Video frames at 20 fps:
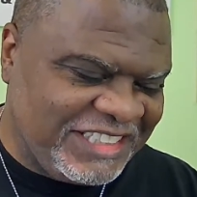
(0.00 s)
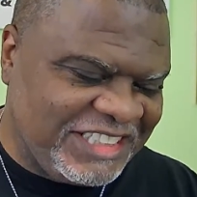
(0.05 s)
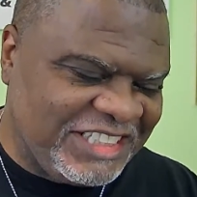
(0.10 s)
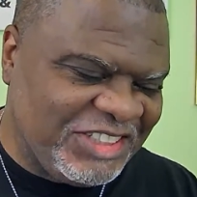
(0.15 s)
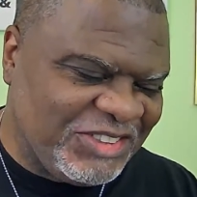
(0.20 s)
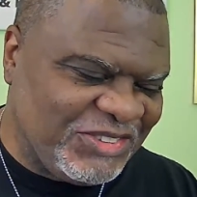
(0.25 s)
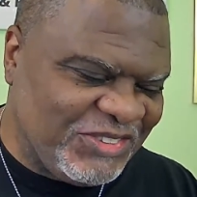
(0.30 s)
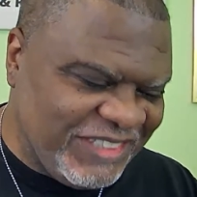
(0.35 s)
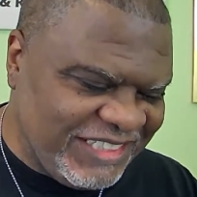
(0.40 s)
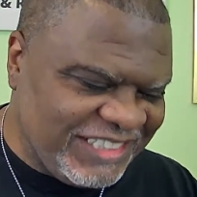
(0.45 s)

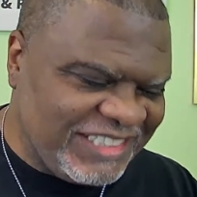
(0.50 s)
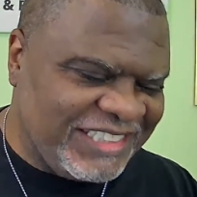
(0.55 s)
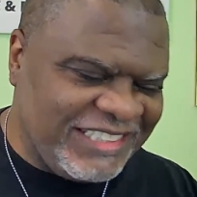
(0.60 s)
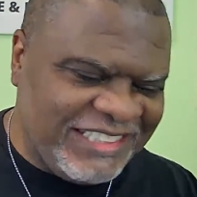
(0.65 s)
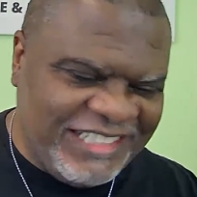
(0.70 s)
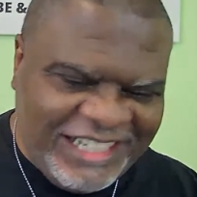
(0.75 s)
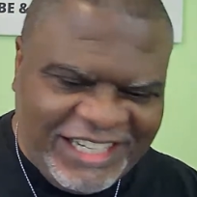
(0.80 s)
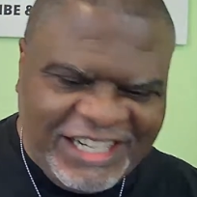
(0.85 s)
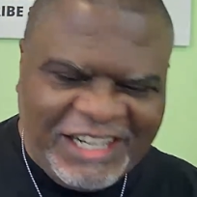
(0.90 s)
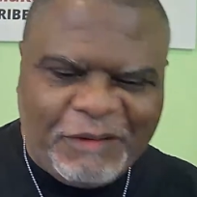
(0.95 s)
so what's
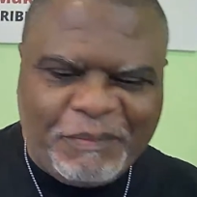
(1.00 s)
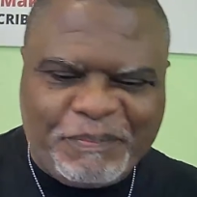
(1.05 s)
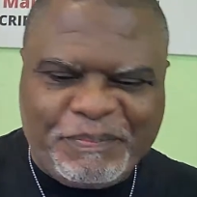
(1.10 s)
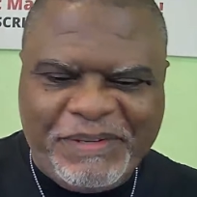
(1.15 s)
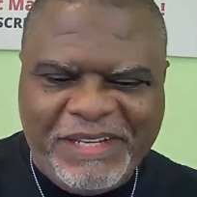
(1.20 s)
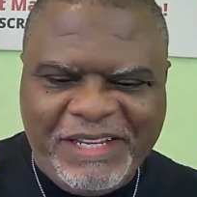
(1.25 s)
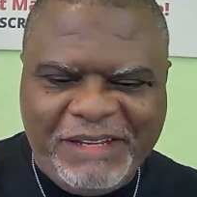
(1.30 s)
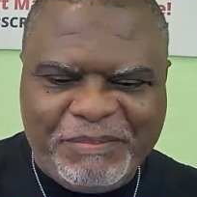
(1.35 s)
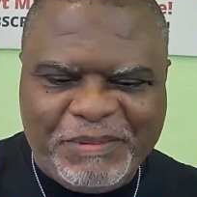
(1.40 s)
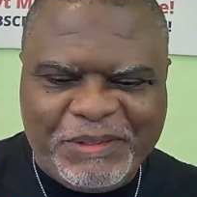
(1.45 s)
up,
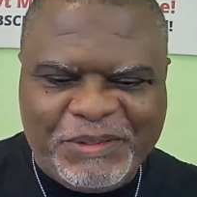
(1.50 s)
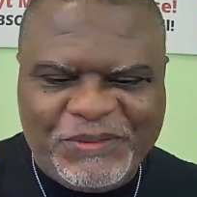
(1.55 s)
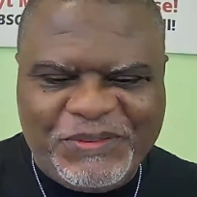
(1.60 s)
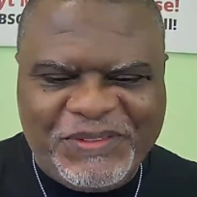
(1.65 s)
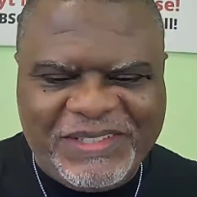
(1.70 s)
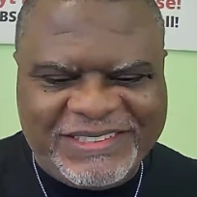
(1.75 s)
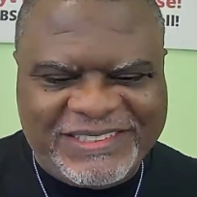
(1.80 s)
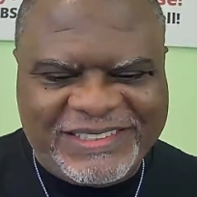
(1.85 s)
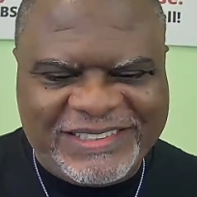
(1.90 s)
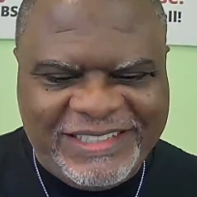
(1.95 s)
people?
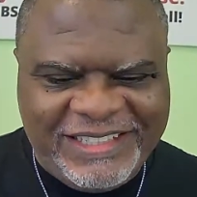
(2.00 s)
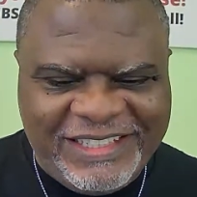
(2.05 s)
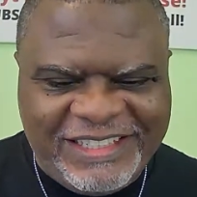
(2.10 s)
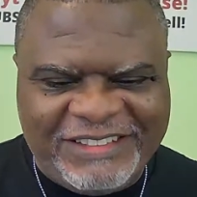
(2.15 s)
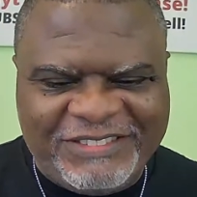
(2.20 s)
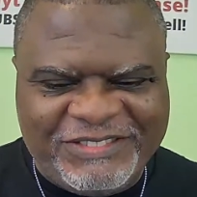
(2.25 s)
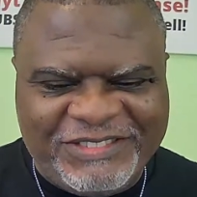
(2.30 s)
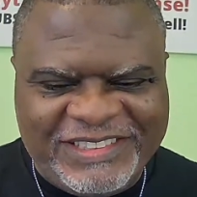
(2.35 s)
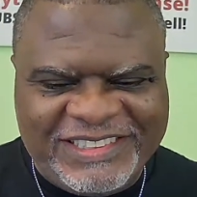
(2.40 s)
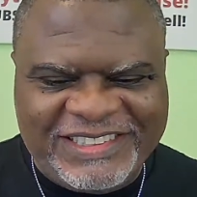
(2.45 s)
What's
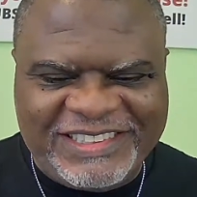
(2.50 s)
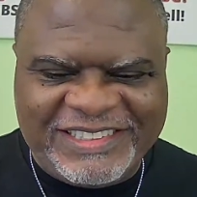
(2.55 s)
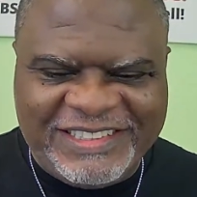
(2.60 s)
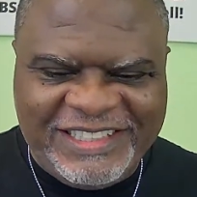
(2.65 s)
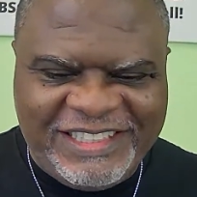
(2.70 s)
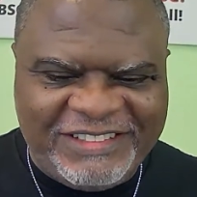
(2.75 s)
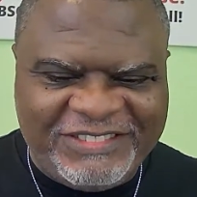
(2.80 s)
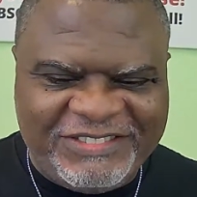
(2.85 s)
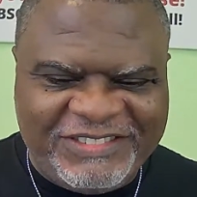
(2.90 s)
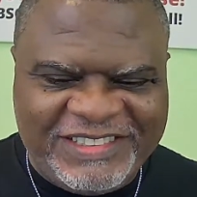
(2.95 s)
up? What's
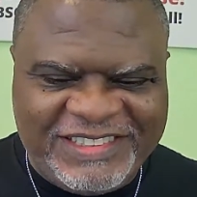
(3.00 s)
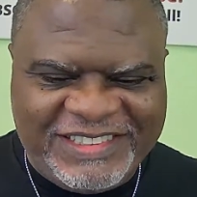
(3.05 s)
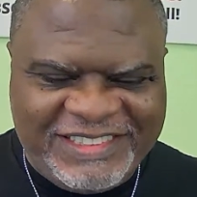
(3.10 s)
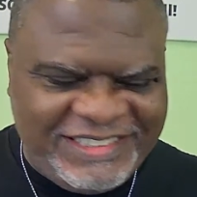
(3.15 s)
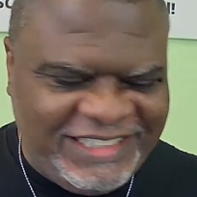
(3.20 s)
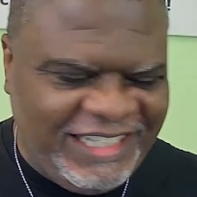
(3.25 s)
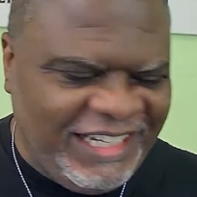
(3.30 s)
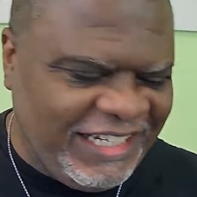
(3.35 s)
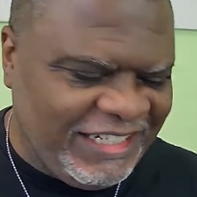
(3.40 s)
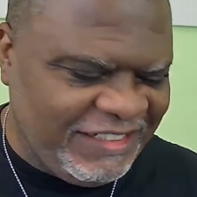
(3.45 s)
up? What's
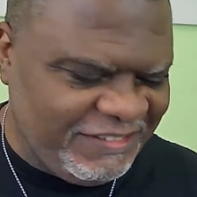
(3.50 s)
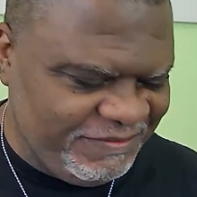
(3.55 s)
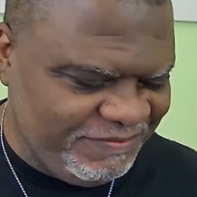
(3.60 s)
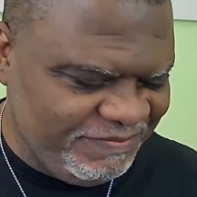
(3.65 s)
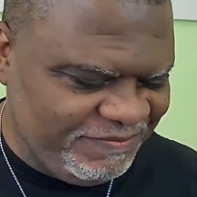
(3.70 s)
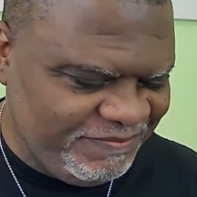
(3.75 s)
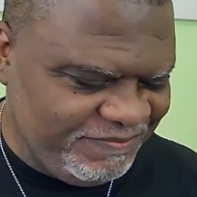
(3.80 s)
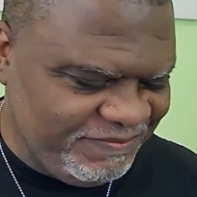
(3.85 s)
up?